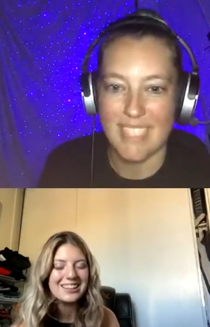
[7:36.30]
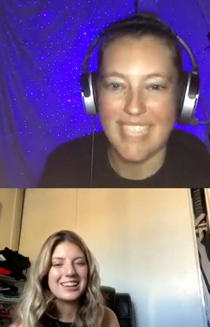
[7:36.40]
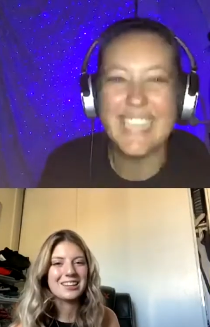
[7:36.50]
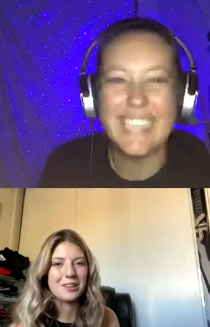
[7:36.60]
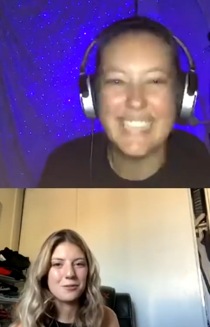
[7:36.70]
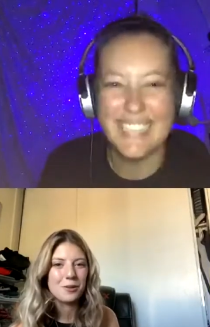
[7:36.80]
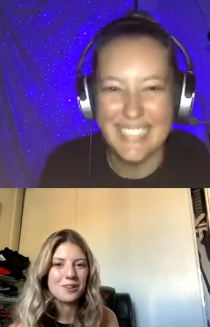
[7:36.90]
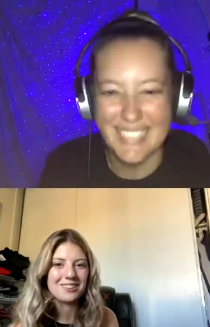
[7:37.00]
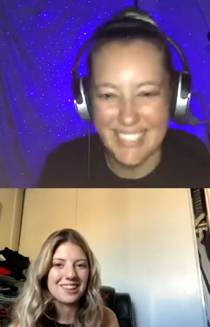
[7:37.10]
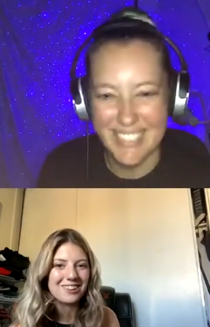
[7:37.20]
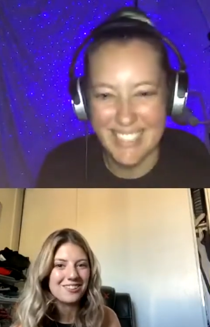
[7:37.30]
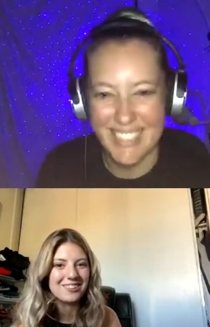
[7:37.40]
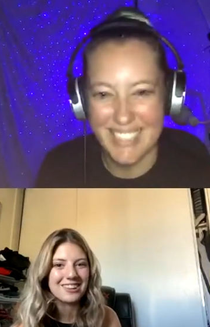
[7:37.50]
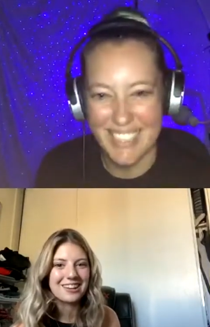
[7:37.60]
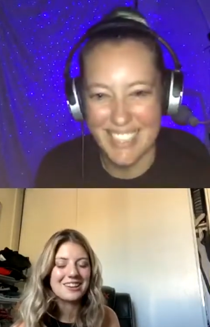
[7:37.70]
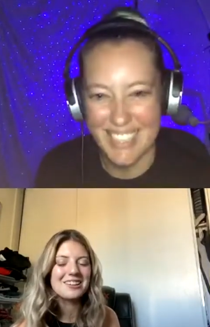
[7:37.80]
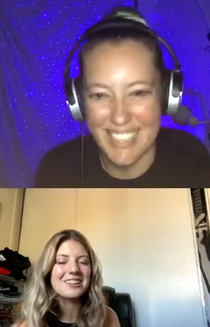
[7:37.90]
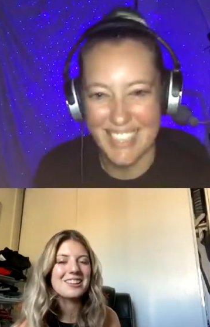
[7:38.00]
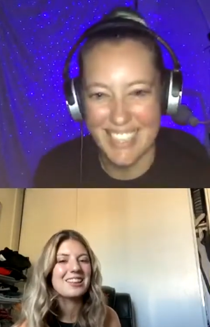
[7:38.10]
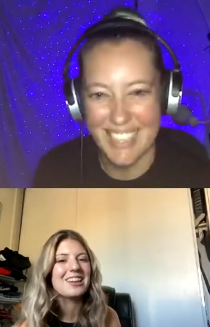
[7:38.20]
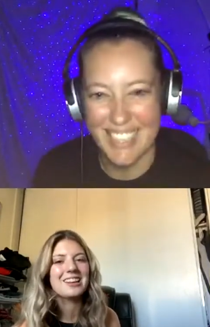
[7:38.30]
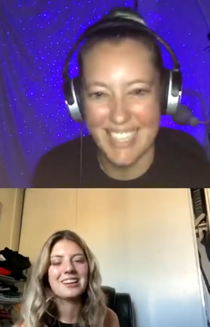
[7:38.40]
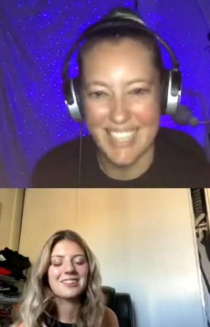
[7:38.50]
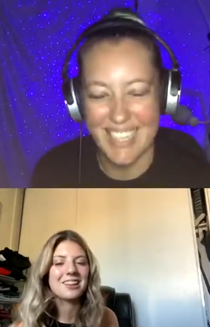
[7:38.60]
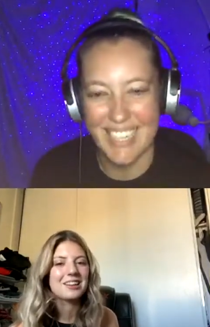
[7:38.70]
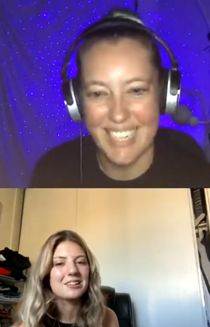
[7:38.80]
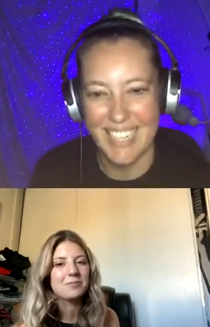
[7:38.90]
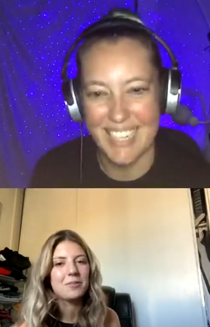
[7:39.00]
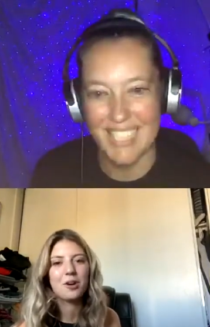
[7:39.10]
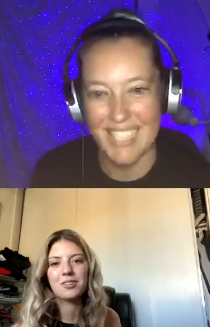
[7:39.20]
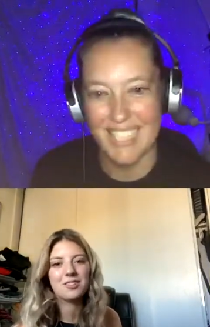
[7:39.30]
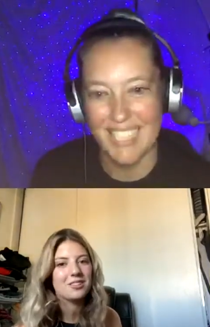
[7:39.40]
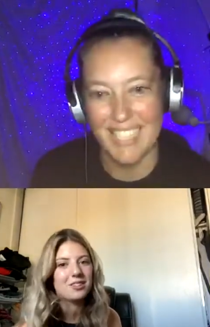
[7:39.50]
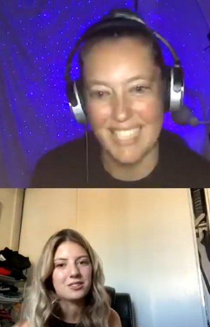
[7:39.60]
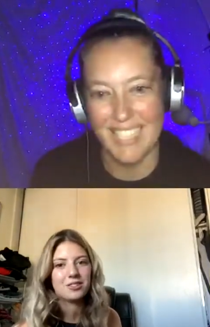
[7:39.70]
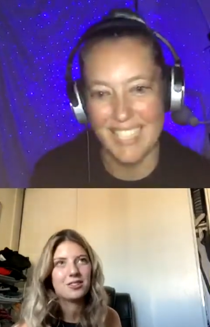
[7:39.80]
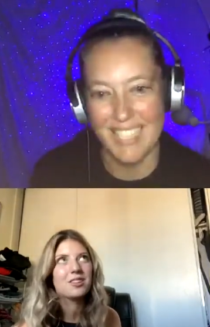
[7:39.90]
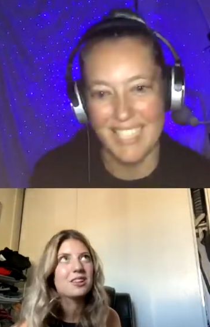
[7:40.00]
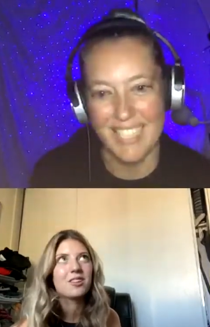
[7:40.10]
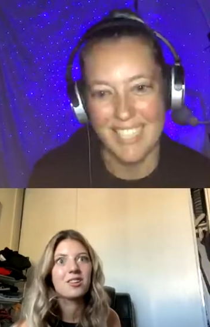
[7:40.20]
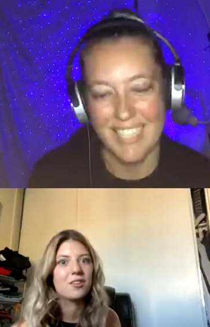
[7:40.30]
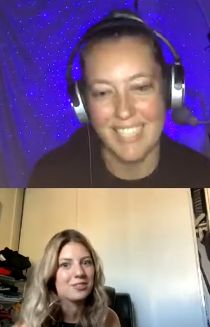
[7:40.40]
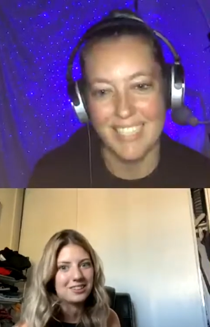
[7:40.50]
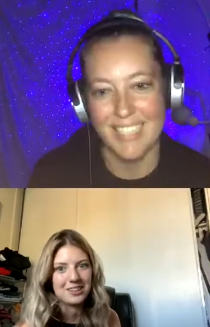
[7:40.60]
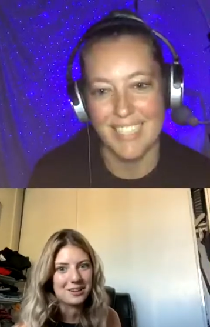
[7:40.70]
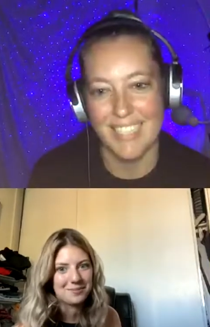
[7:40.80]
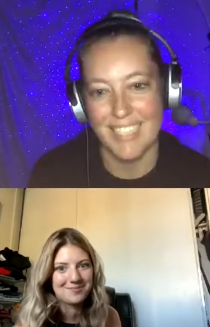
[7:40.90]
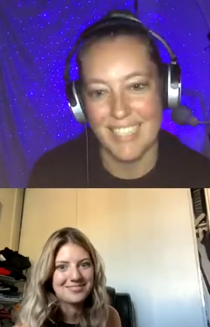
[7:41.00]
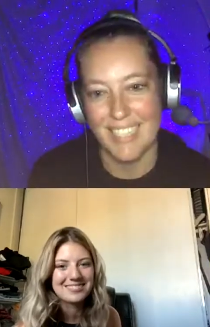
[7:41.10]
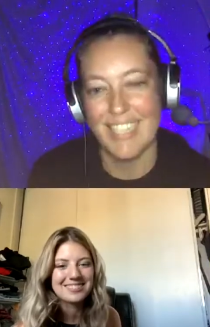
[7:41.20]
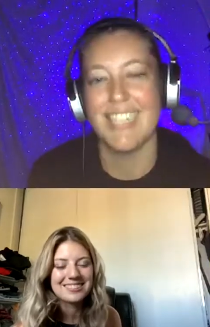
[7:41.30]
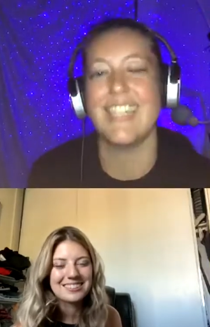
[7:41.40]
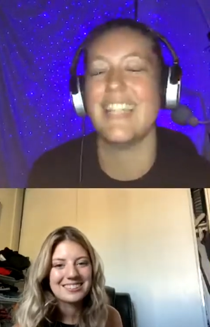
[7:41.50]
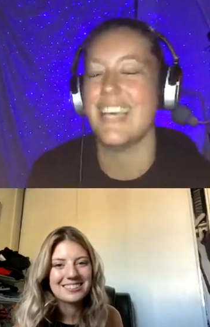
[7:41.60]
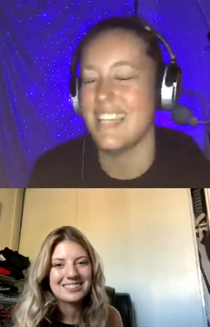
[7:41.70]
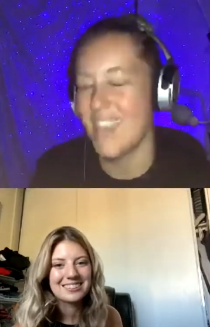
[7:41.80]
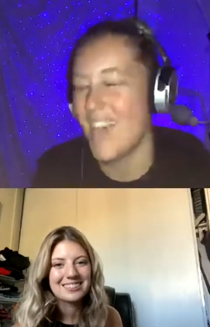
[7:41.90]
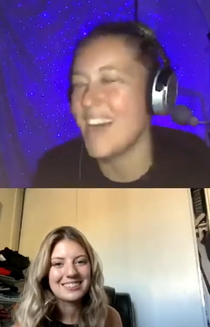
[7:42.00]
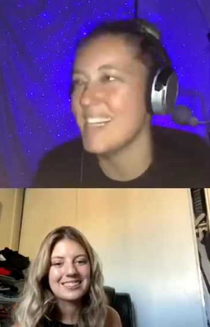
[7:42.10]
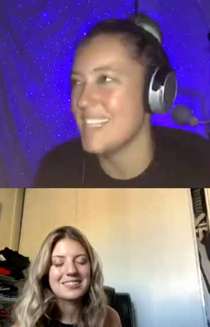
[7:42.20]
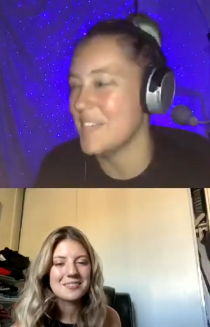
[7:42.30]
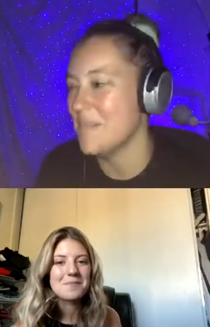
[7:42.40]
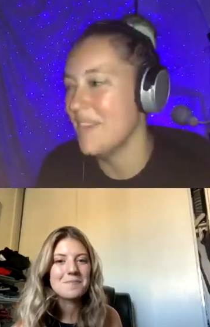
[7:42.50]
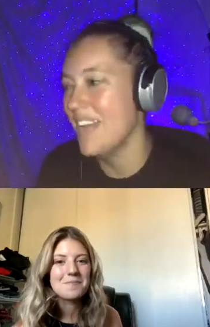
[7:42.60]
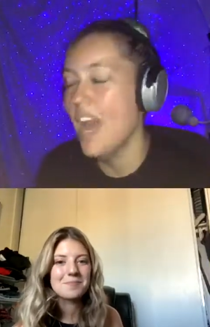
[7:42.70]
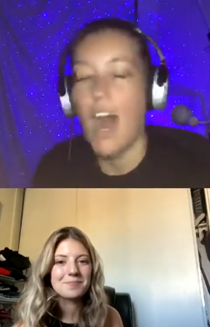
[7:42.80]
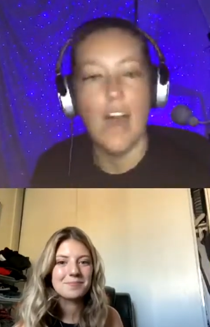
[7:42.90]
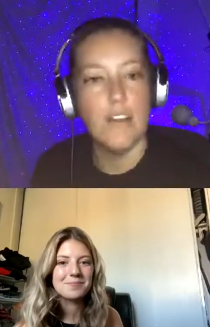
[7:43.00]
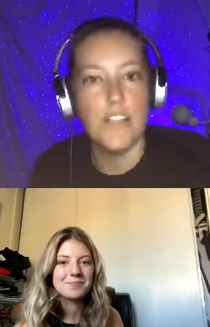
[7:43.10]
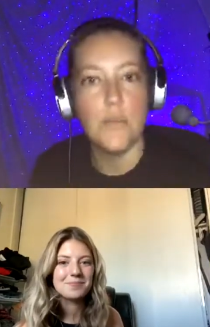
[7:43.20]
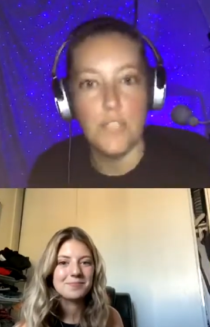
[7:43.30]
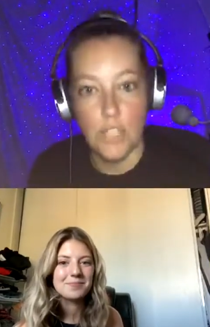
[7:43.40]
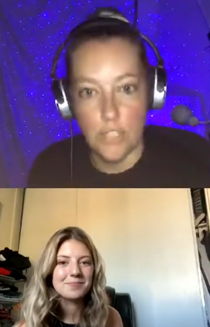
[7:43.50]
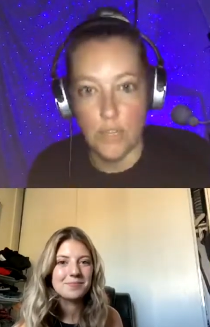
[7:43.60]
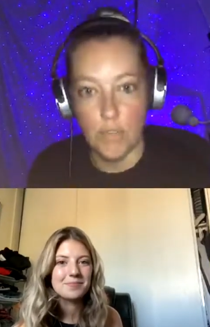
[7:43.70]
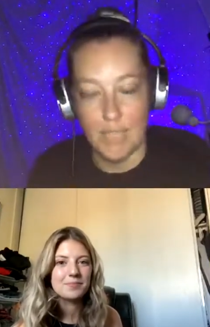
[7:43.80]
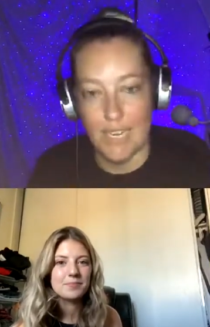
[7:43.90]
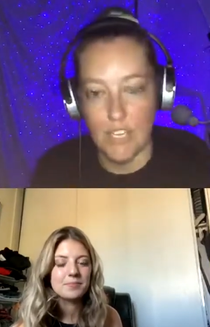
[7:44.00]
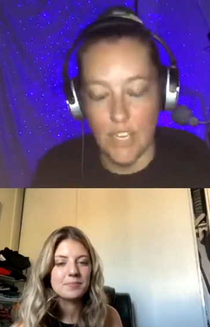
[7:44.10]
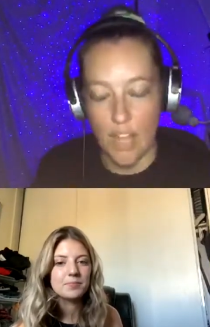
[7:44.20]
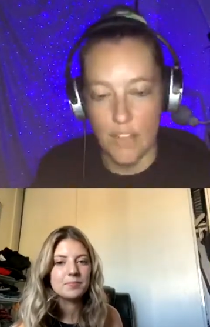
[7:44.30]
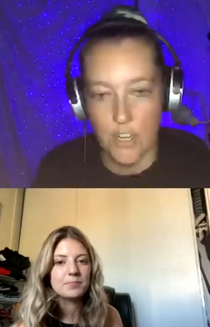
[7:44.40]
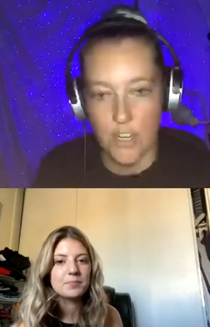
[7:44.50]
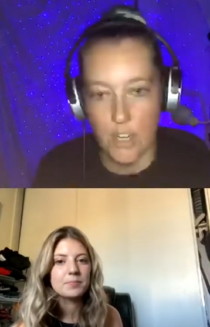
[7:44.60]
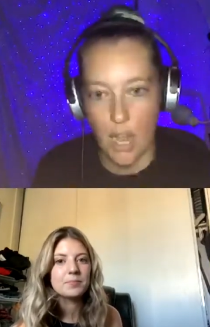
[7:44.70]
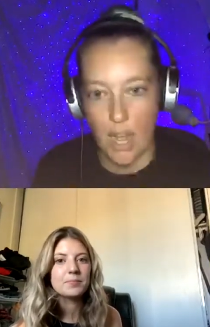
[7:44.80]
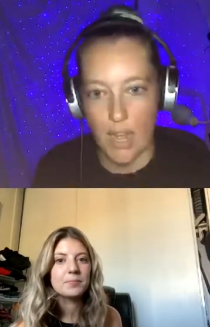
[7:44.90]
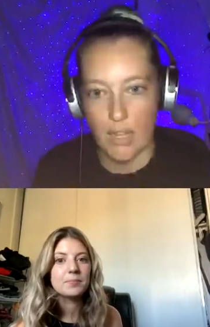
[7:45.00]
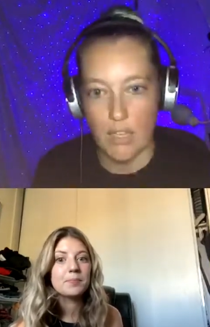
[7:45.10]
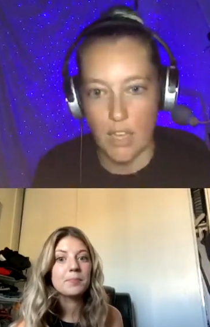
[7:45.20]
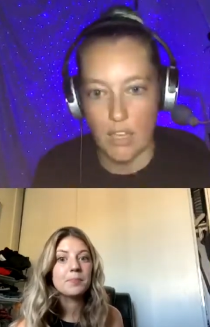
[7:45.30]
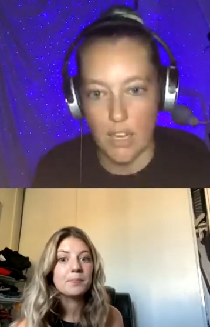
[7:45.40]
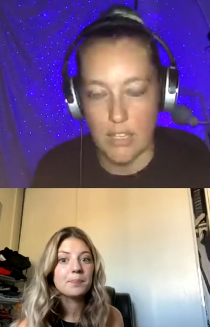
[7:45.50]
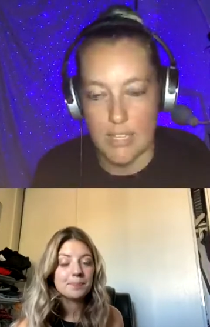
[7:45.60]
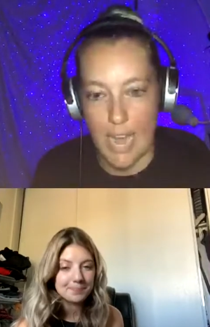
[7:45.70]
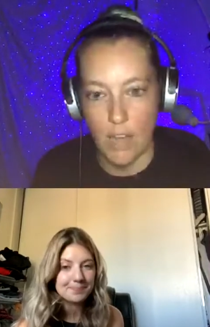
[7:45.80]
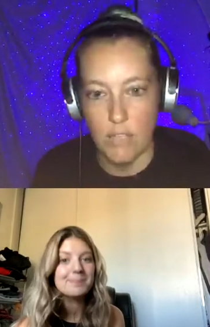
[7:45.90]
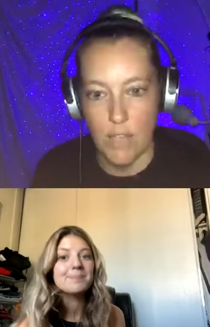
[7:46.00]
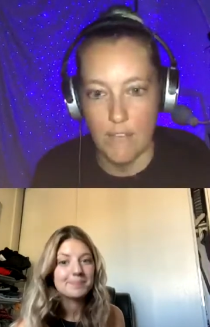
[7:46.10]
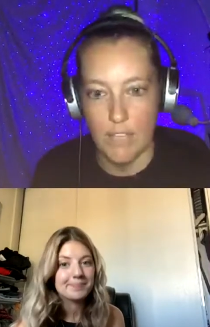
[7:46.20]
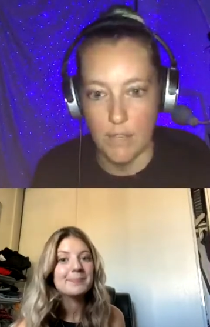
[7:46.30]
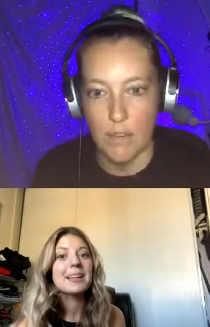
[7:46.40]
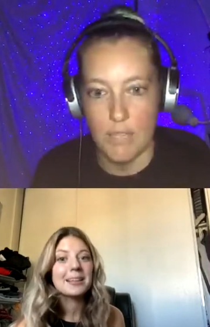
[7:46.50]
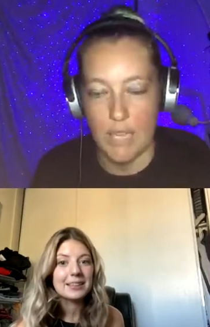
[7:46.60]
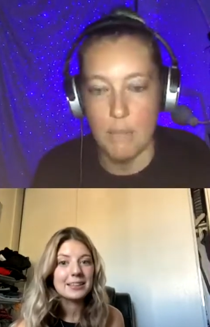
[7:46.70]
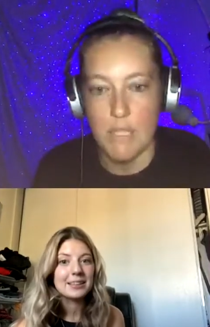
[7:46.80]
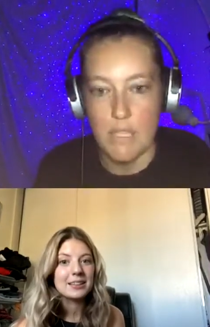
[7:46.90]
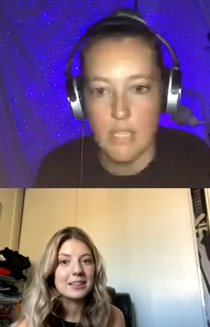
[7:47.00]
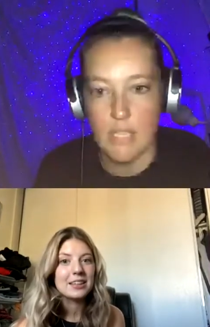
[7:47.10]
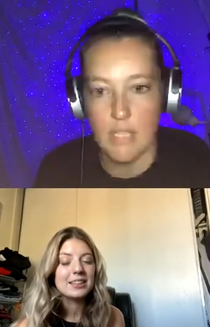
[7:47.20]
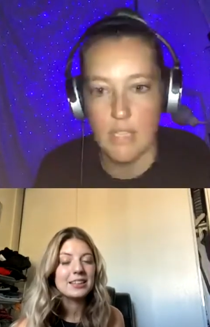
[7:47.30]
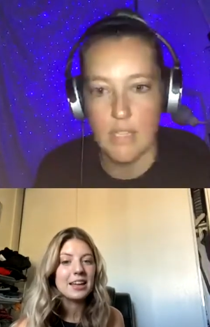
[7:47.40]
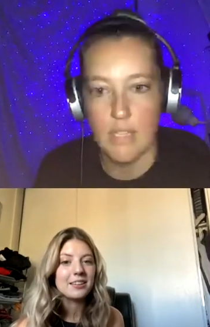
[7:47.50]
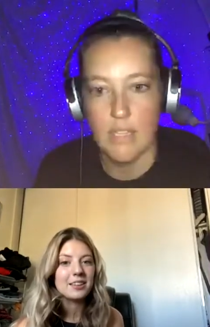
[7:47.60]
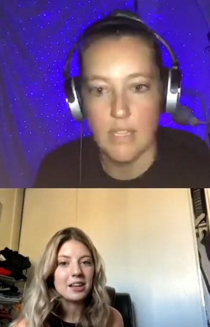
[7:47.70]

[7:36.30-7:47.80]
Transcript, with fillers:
Speaker 1: and like focus that all there. Then it's like RCC is just, it's a lovely time. That's
Speaker 2: awesome. So do you teach other color guards now? Do you have like your own teams?
Speaker 1: Yes, I